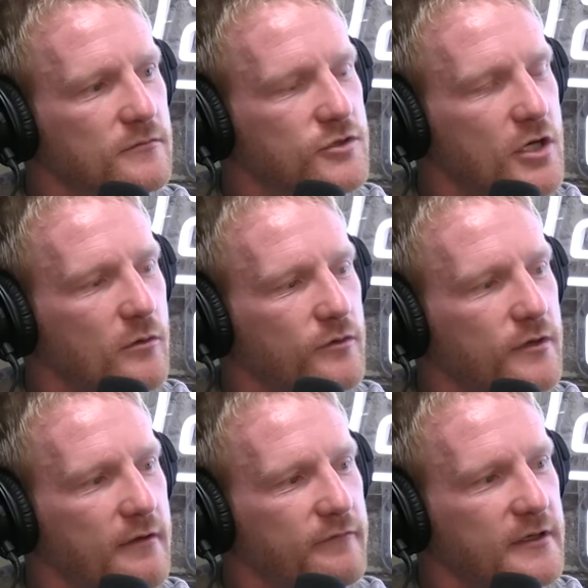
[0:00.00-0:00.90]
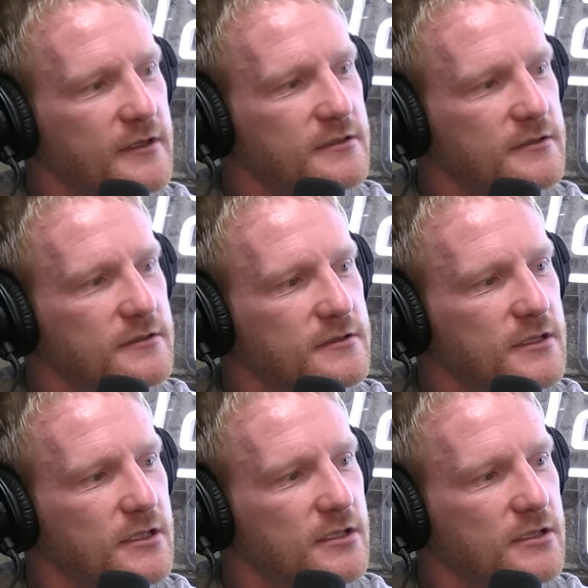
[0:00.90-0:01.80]
show on Netflix?
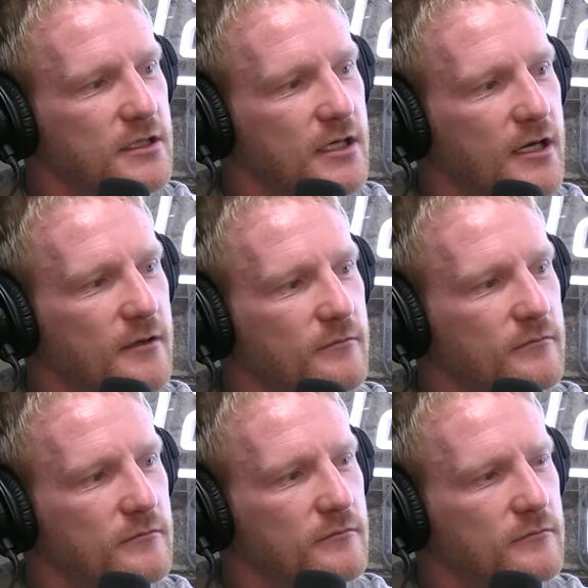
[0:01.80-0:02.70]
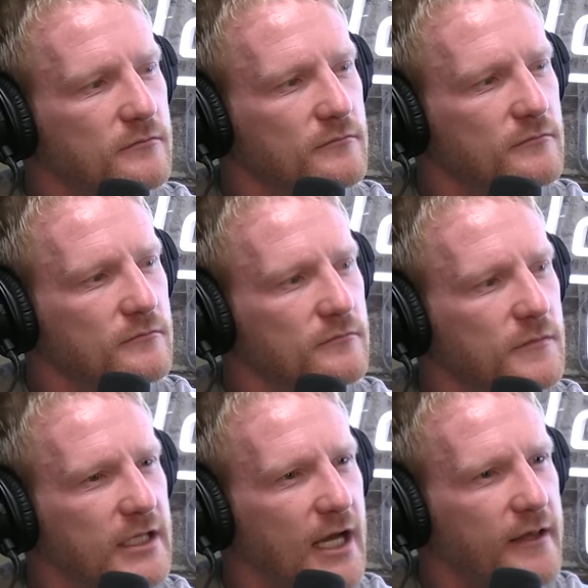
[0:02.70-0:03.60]
The
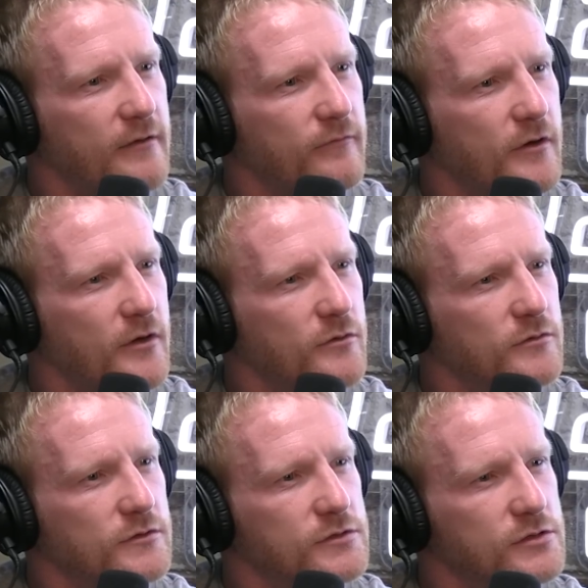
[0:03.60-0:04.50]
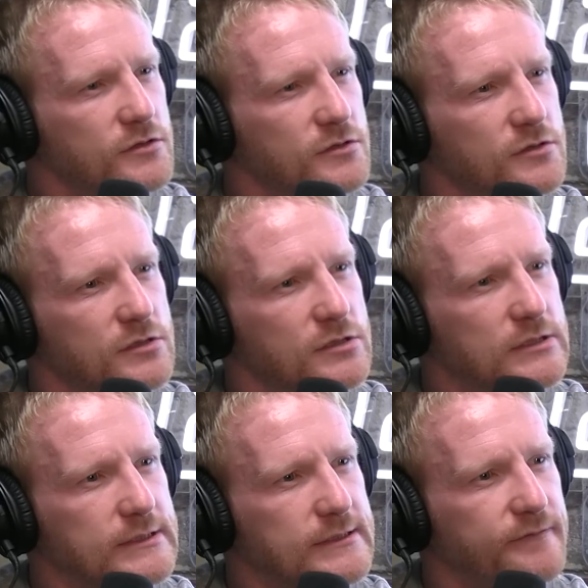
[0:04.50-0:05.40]
guy that wrote
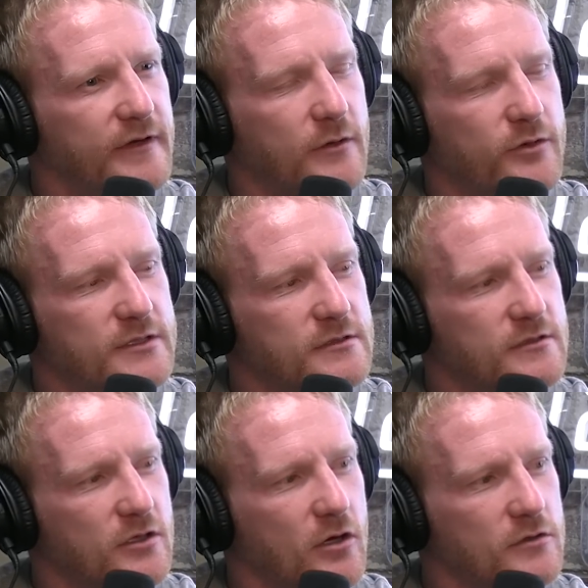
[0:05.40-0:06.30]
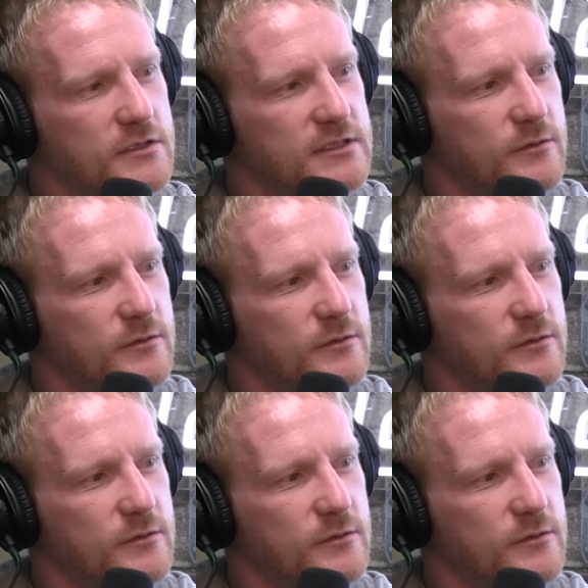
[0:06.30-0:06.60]
Fingerprints of the Gods.